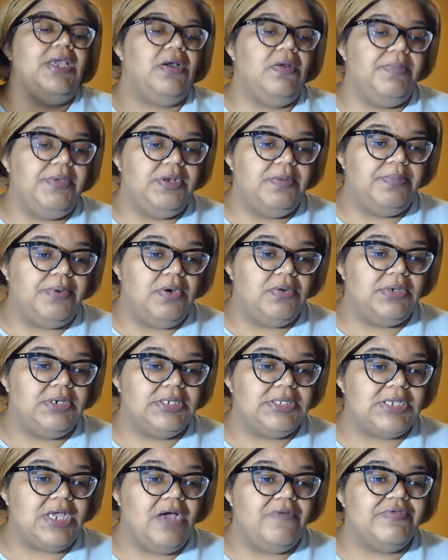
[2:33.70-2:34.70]
going to be the bulk of
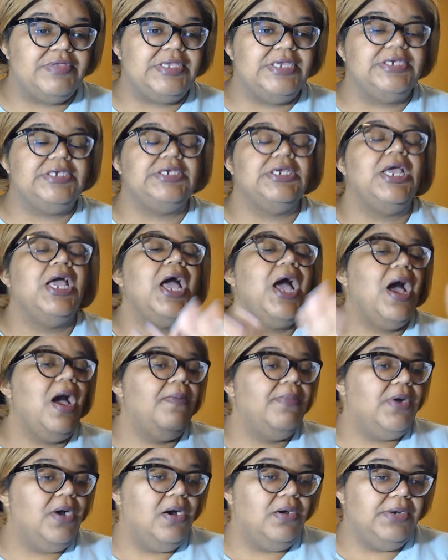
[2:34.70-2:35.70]
this conversation. I'm
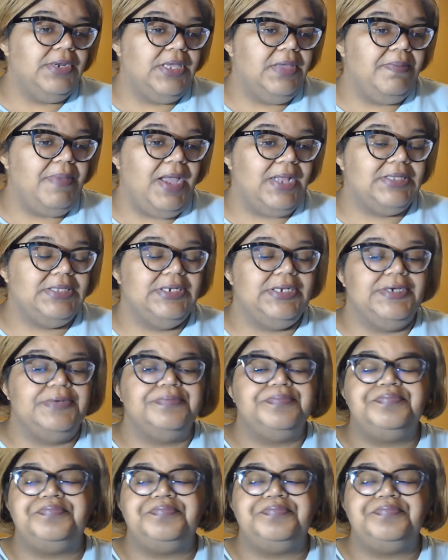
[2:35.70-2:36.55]
going to go on and get back to them.